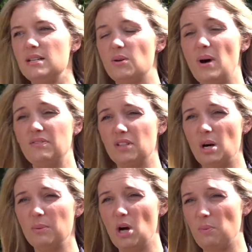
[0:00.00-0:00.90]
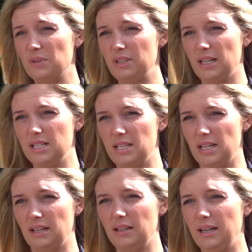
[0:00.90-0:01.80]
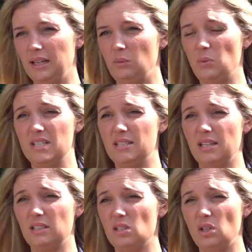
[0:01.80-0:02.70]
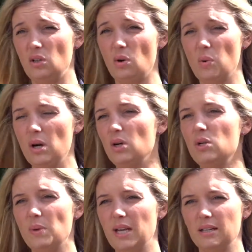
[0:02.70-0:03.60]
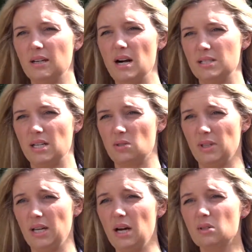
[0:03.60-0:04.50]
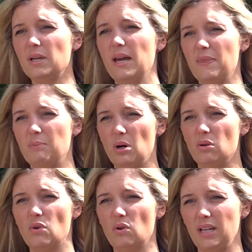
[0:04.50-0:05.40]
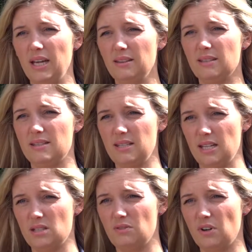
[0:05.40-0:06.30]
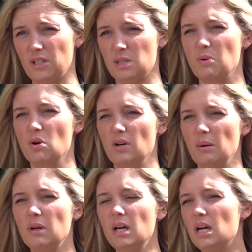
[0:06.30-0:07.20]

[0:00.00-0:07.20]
So after coming up with the idea, we decided, who do we get in contact with? How do we get the ball rolling in the States for this programme?